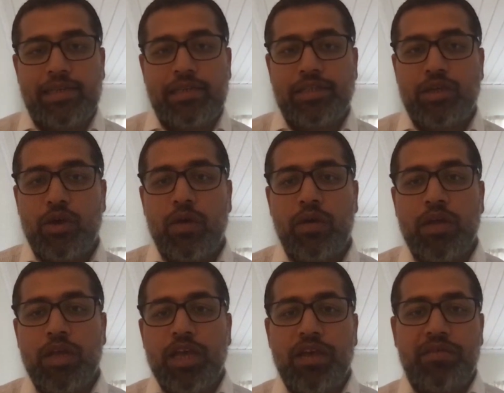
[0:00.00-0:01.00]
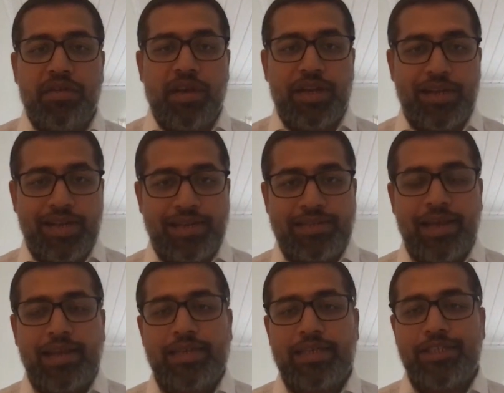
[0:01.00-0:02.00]
So if you're a data
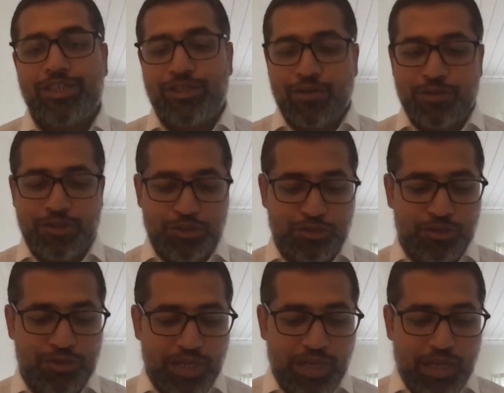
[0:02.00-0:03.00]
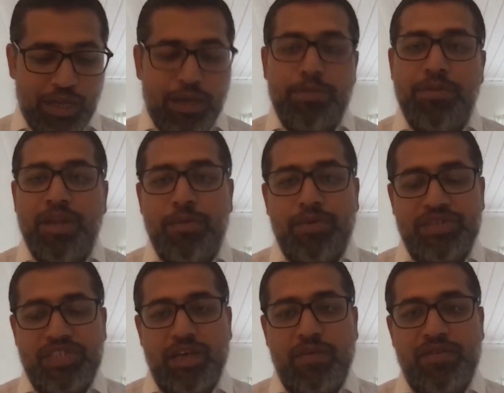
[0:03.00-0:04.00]
scientist, you want to do
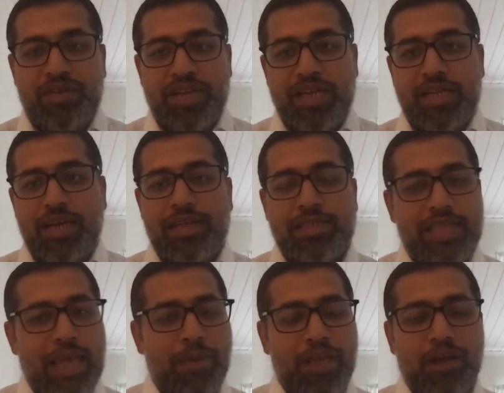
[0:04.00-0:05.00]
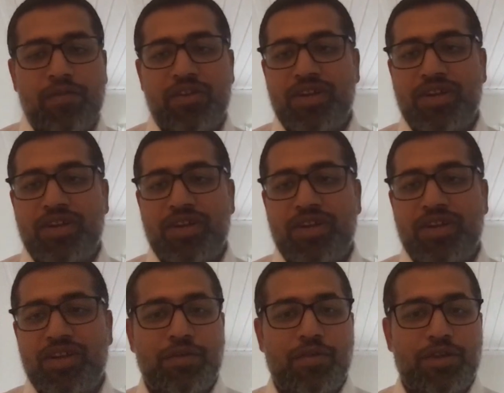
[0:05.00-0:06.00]
pre-processing of your data, sampling of your data,
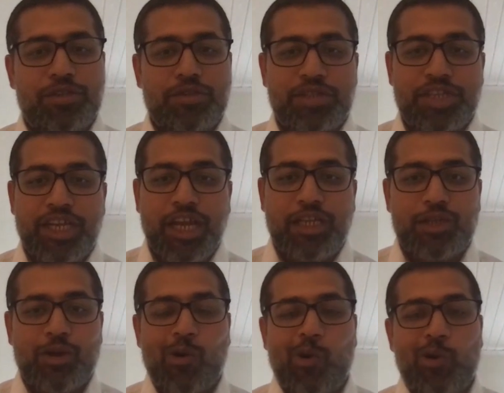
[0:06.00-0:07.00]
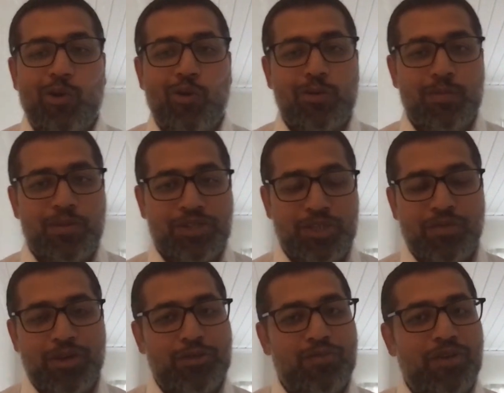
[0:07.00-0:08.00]
you want to create your own notebooks, you
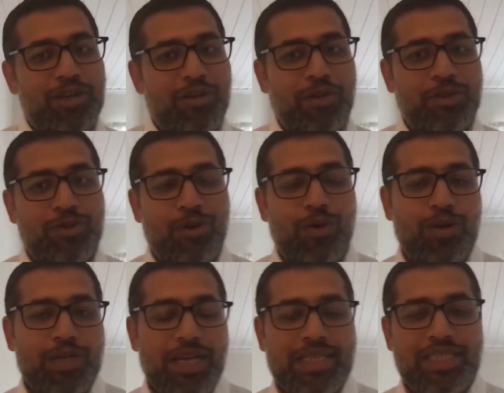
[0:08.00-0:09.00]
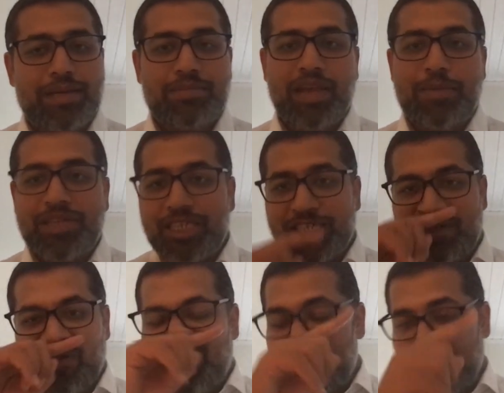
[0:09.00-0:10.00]
want to work on your own custom images
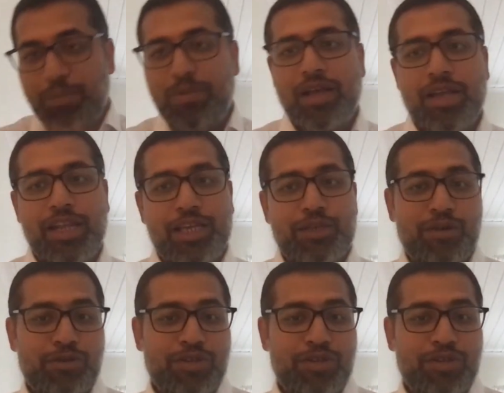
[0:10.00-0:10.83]
for deep learning, you want to